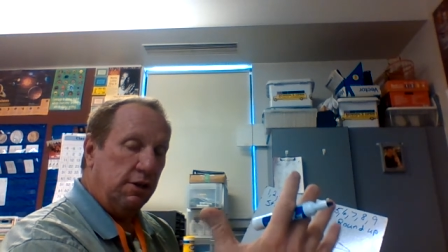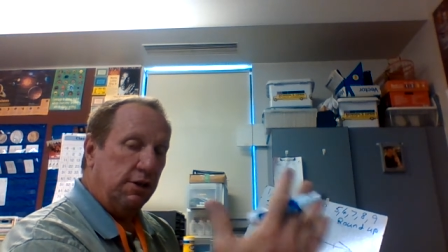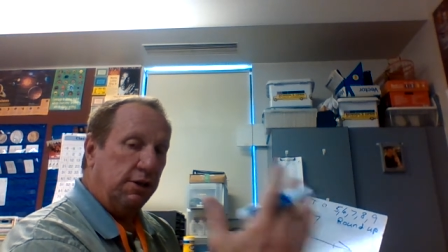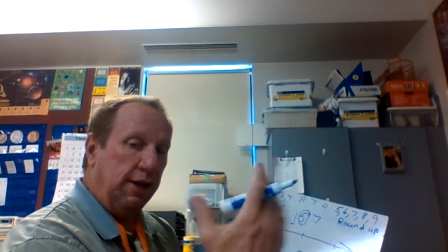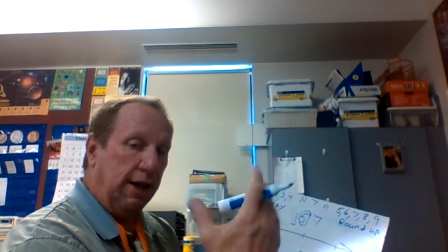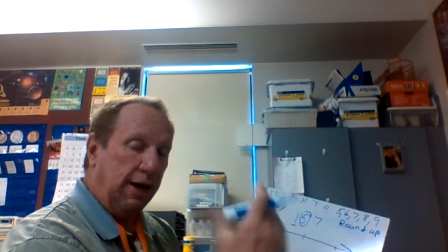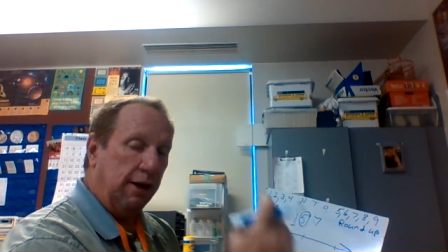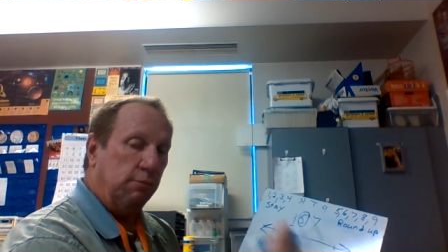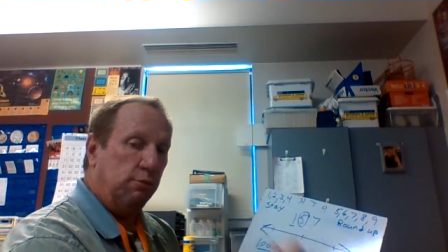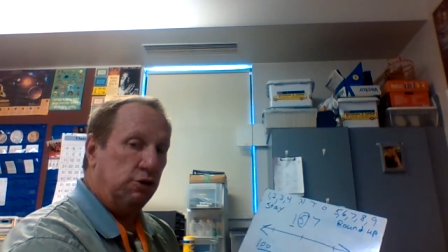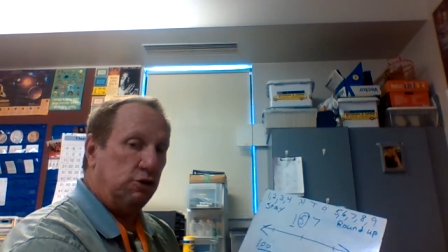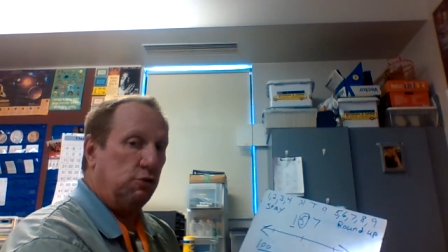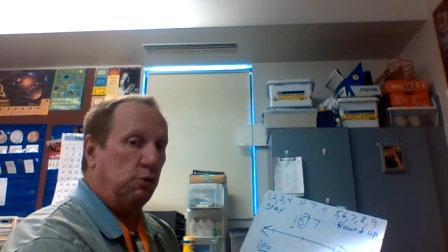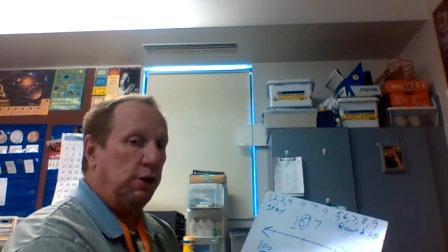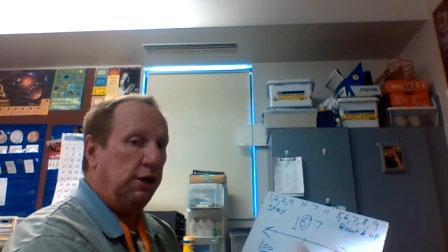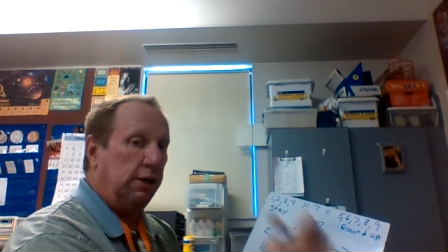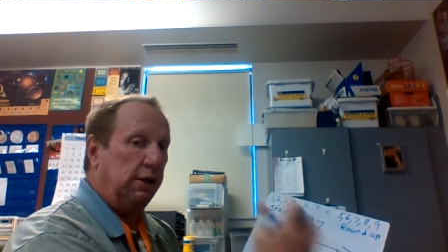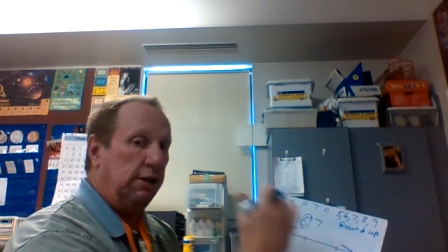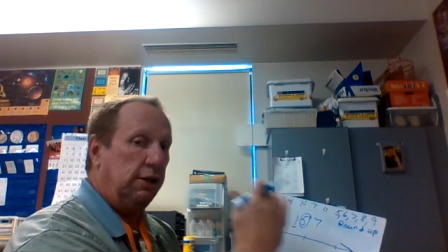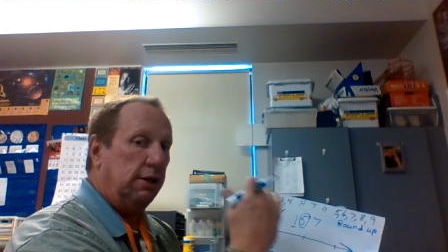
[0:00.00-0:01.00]
Now,
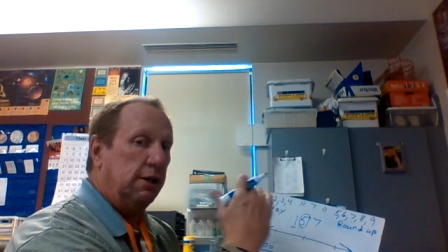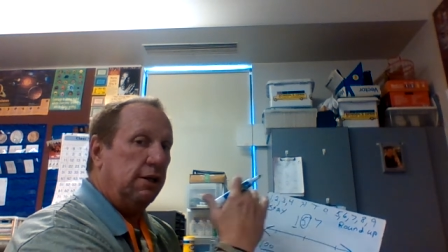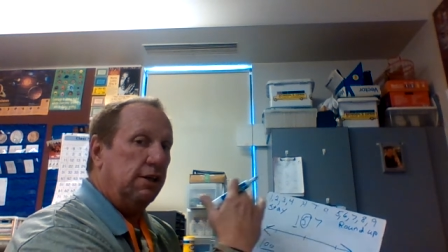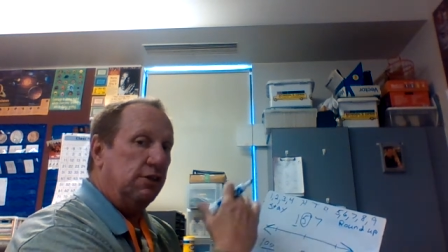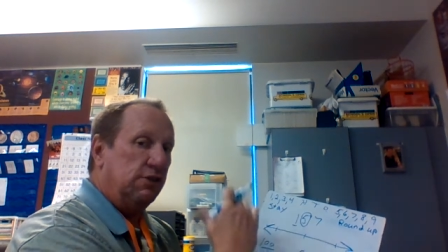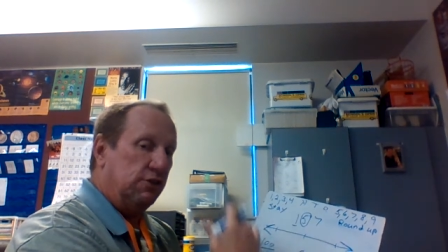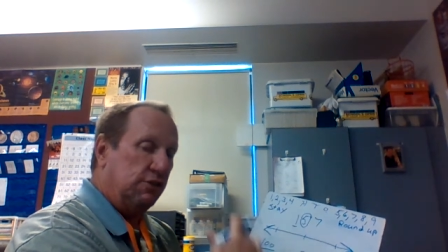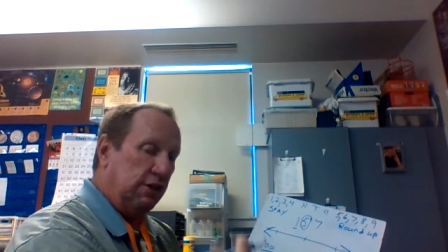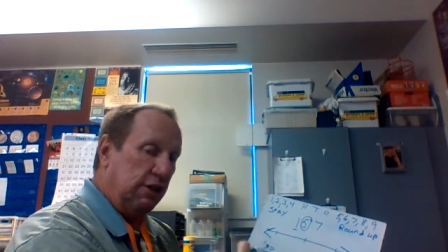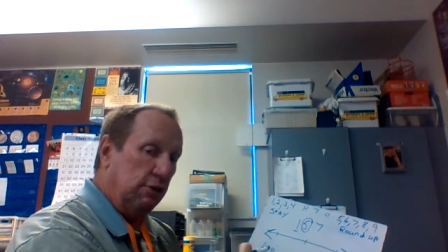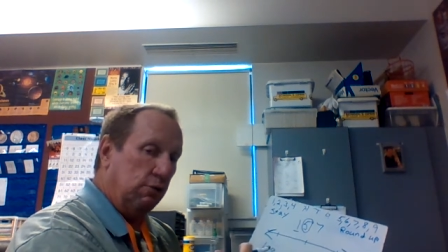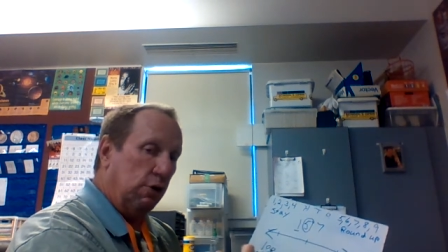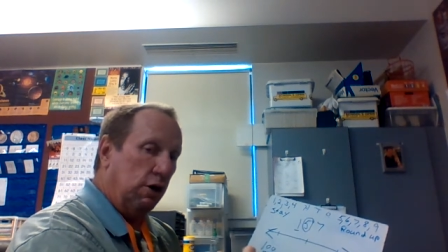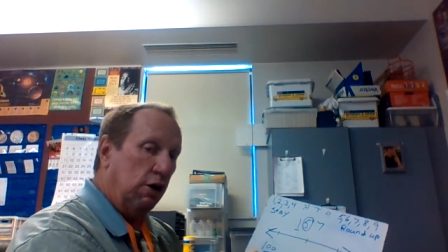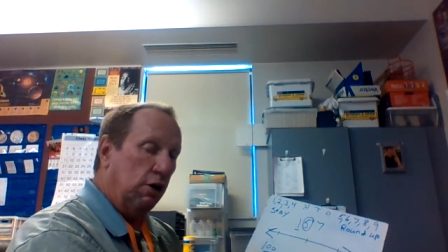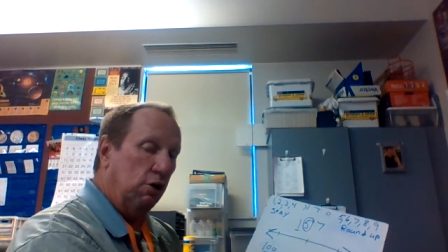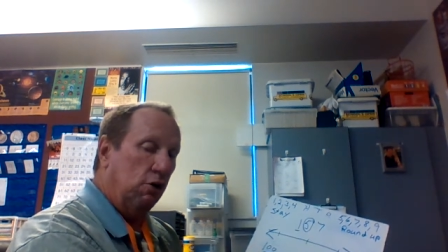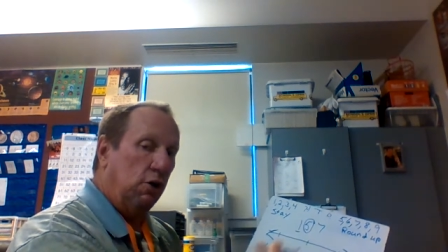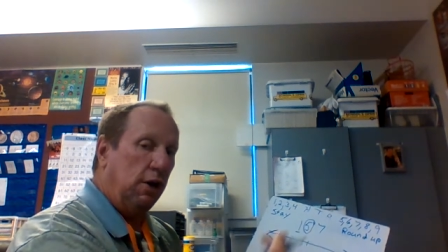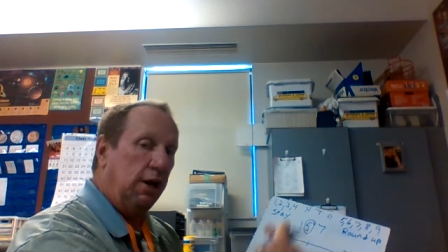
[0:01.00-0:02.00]
between
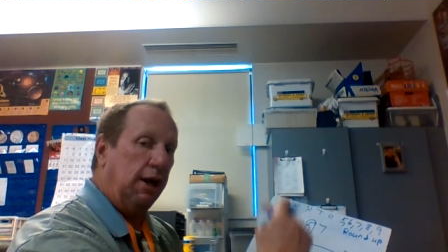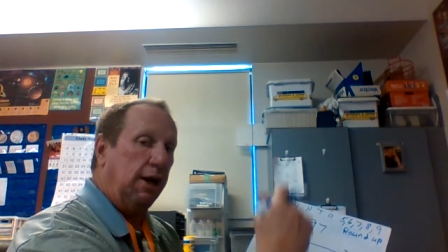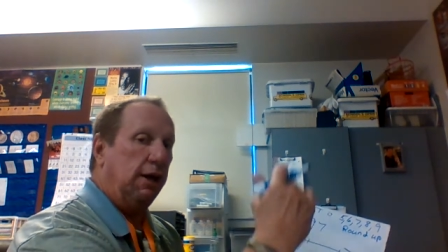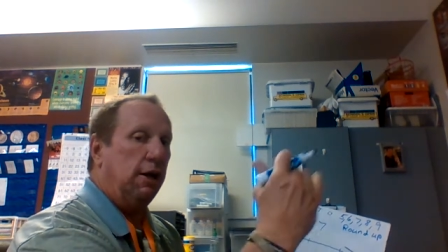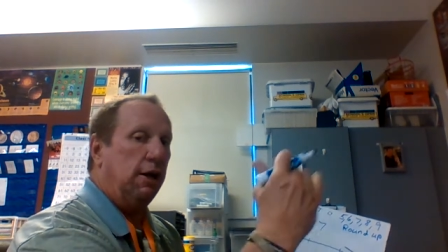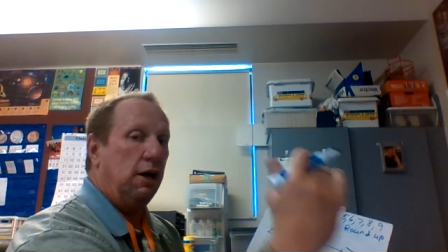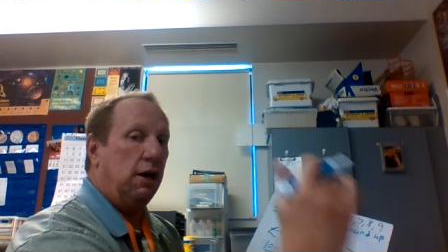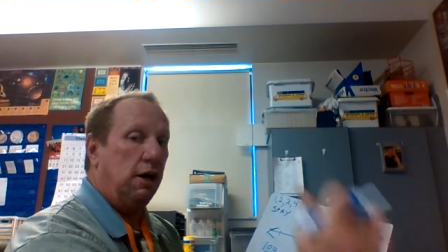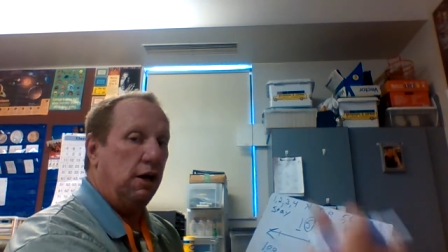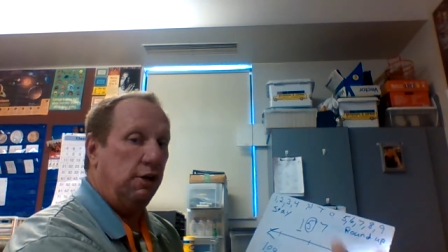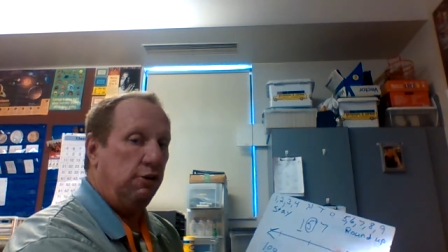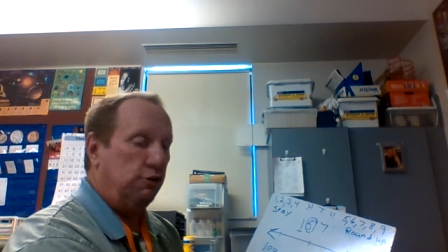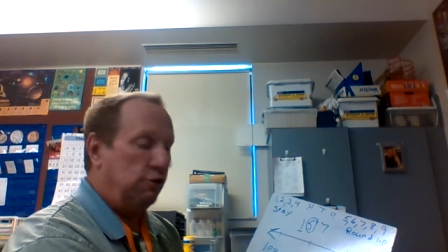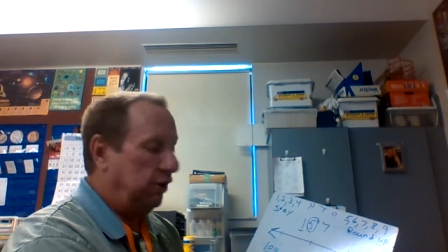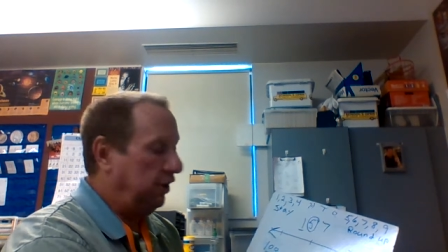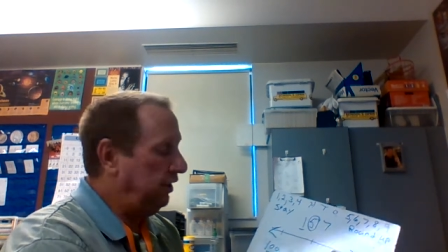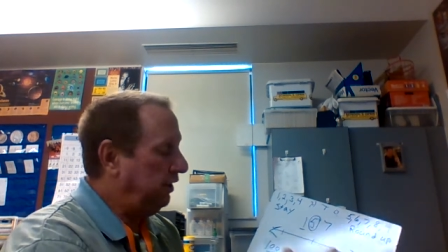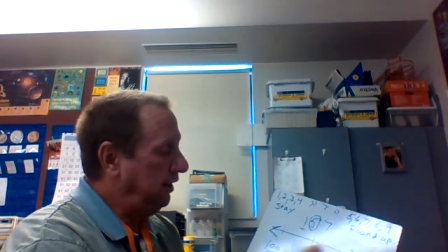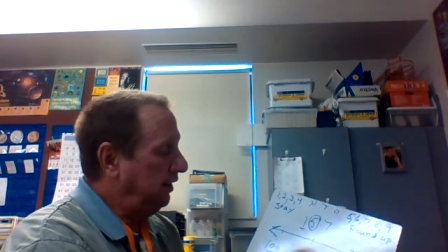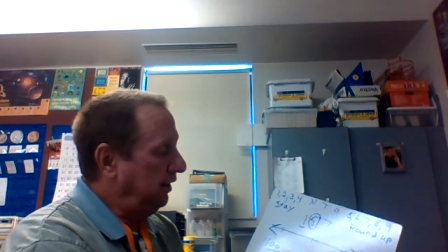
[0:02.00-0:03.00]
zero and
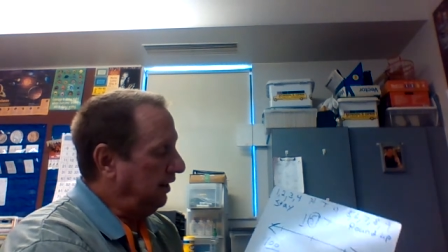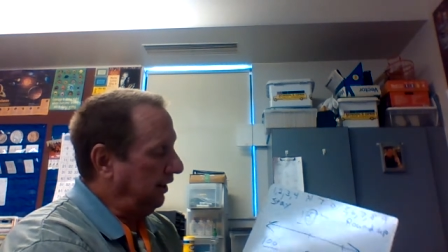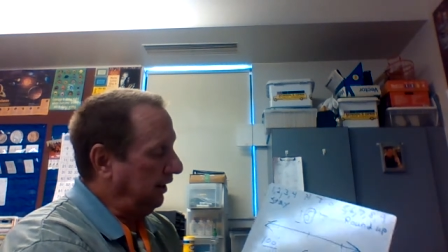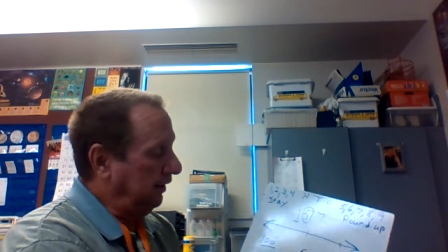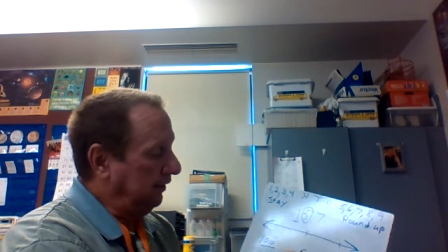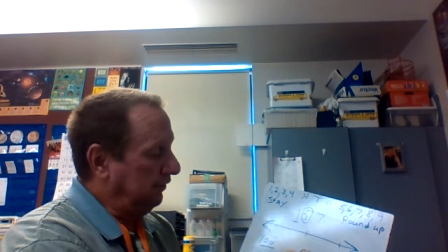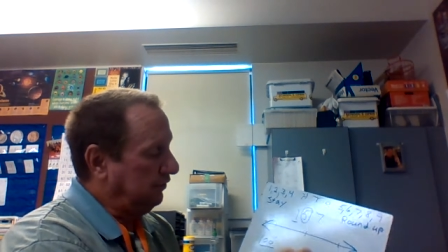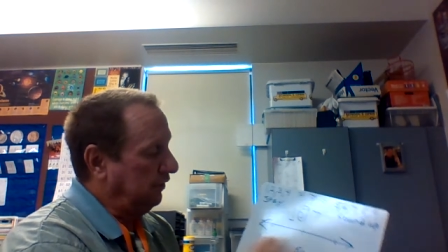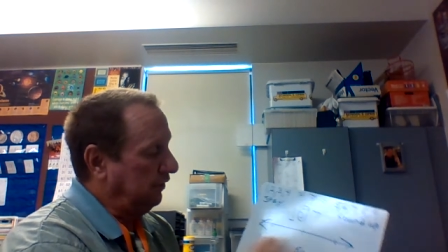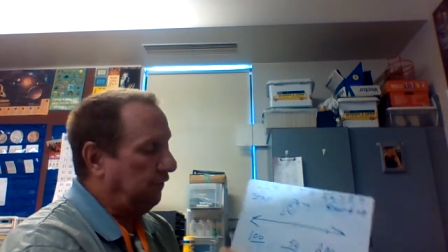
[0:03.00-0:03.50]
100, it's